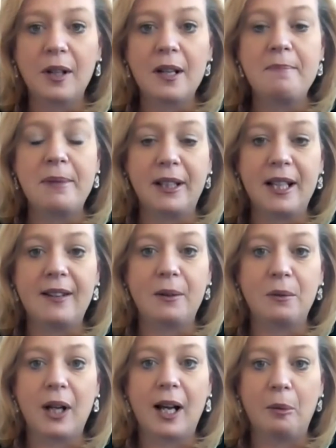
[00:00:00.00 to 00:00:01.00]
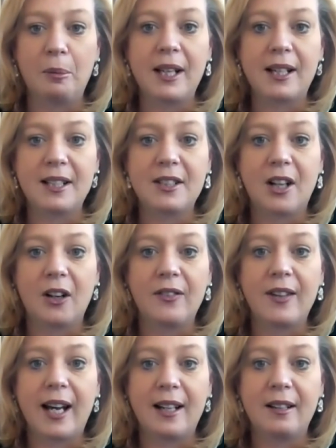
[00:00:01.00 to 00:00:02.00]
I really believe it will help
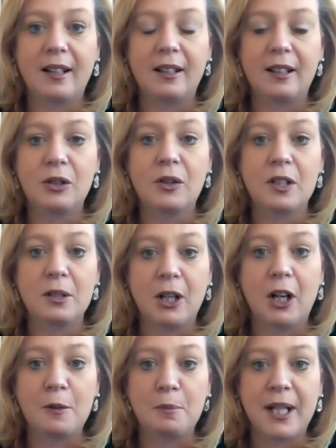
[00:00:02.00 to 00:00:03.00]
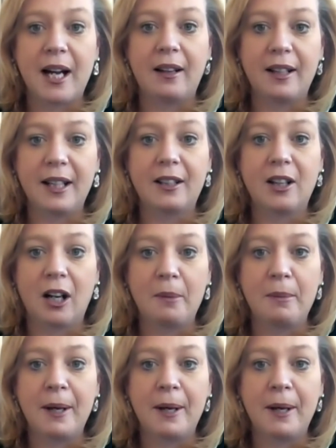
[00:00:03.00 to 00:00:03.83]
kickstart that uh, tourism and hospitality